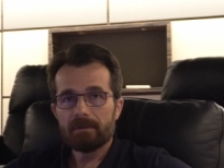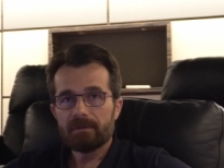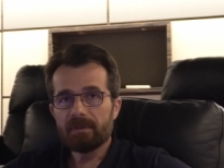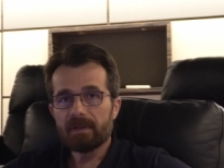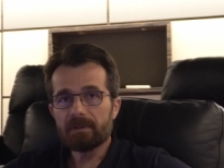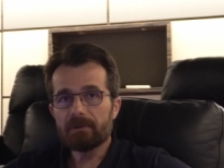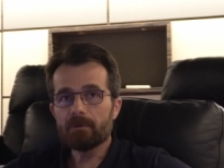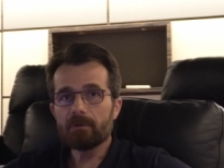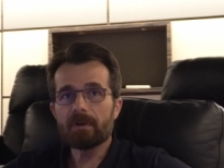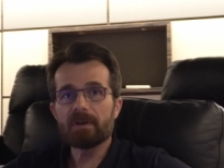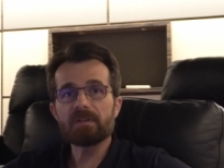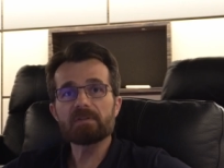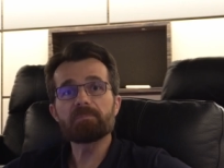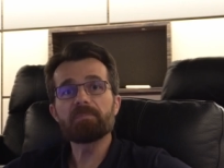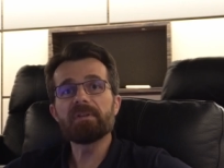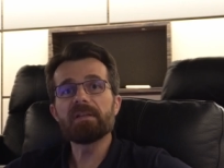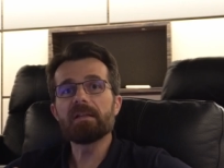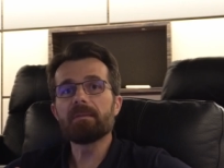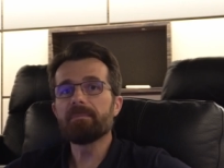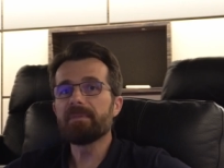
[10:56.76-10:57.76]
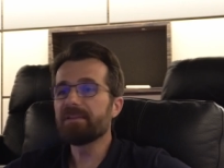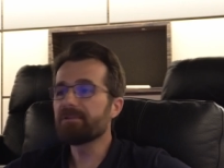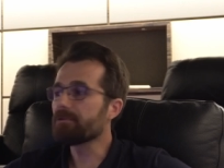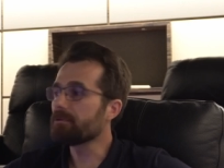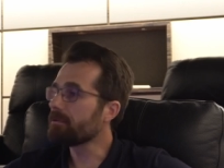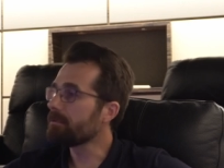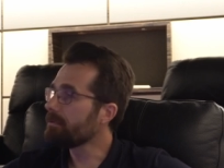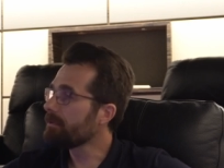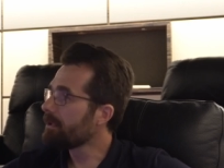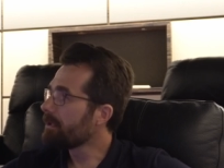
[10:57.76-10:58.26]
take your SPL
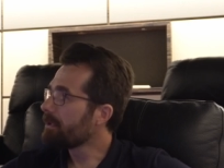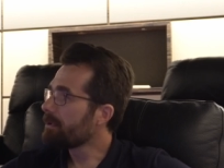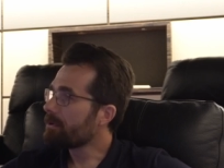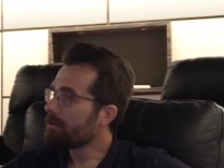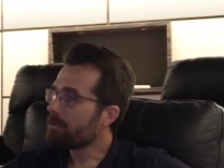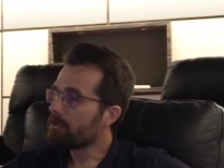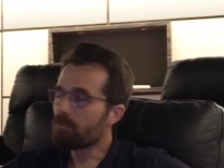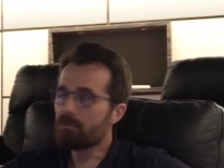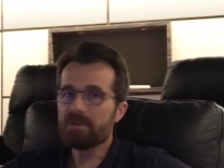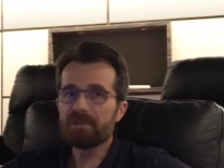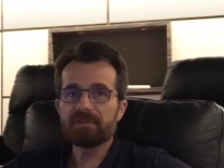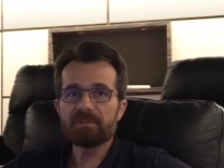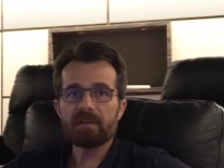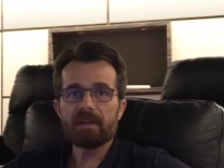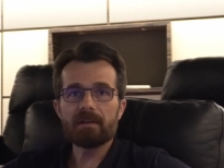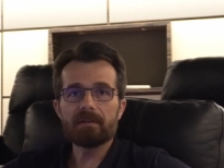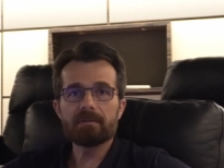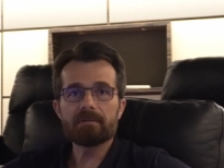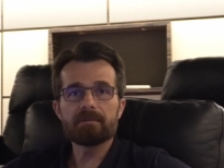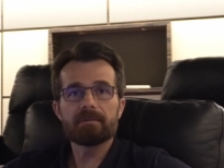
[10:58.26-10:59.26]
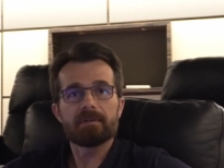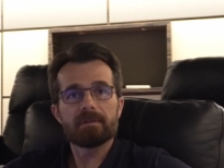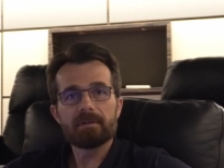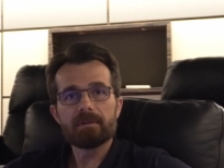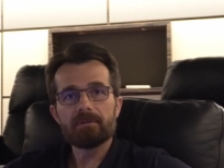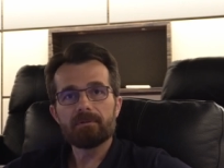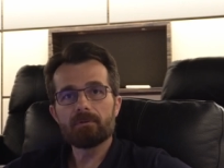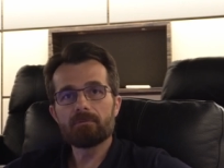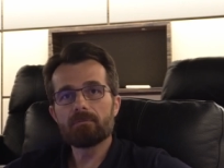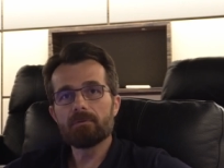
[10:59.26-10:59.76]
meter, rescan,
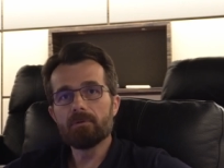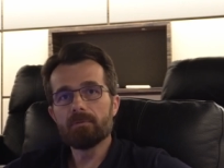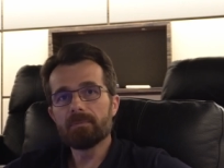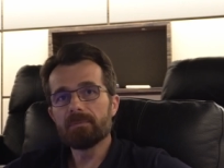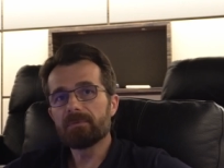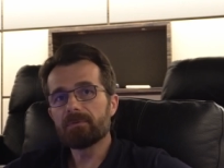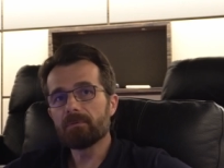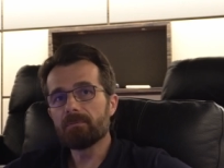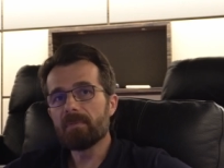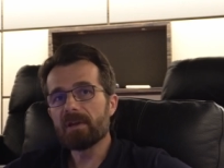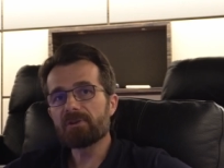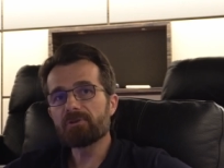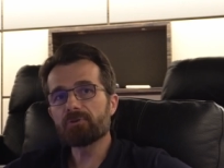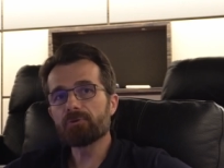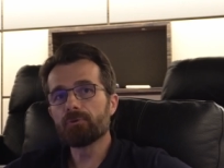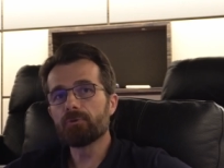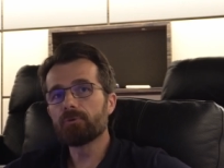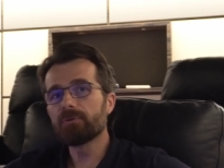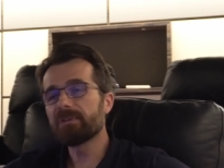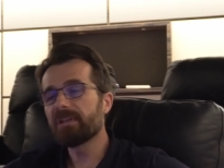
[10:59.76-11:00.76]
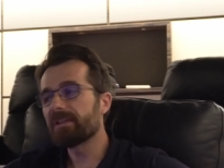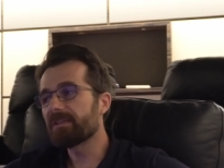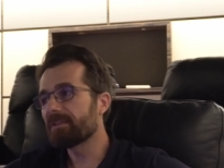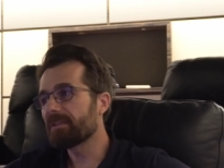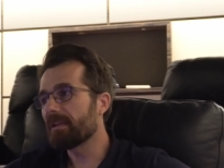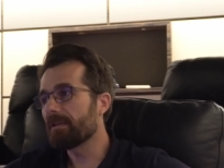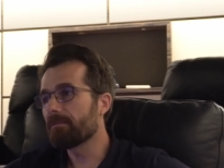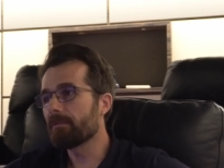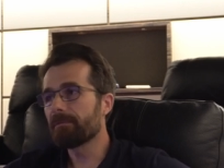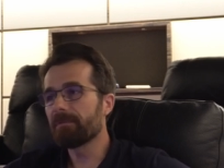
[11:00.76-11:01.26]
the room to make sure
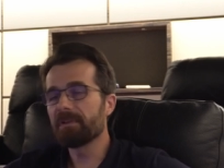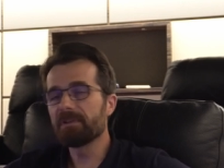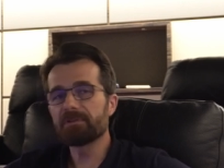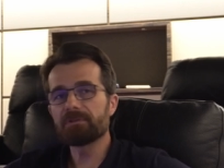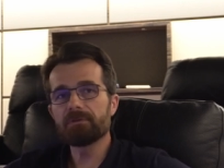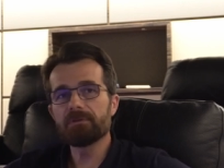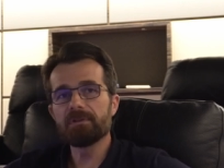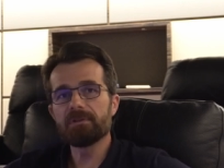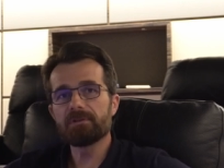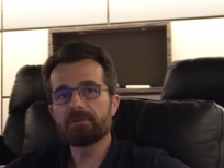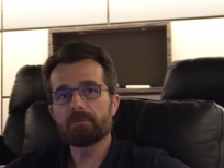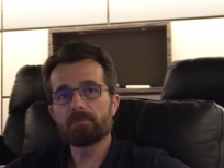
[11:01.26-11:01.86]
that everything's good in